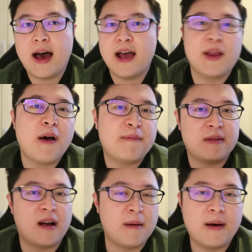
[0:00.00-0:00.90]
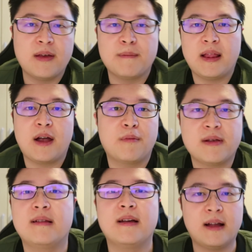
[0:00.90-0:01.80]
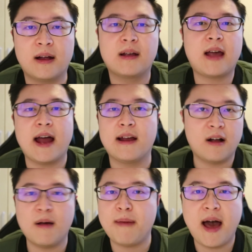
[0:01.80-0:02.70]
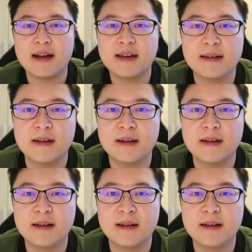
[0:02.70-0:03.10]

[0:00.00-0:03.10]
I know I've been talking about that, but like recently, like kind of got back,